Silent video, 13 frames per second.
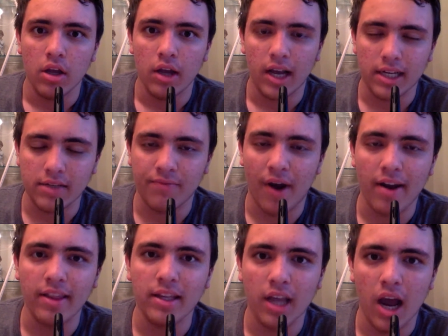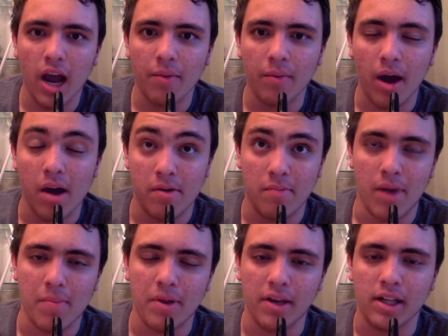It's finally time, uh, in my
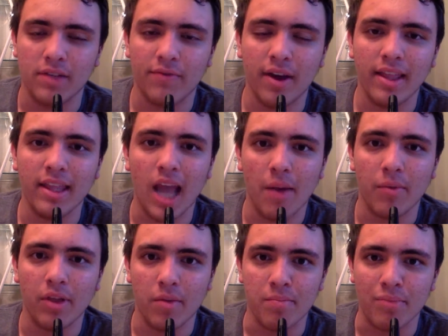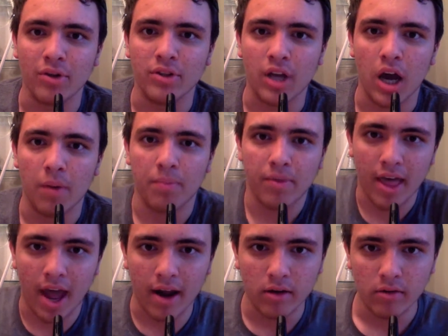opinion, it's finally time where they built up
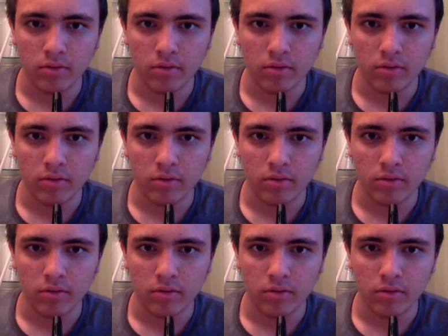that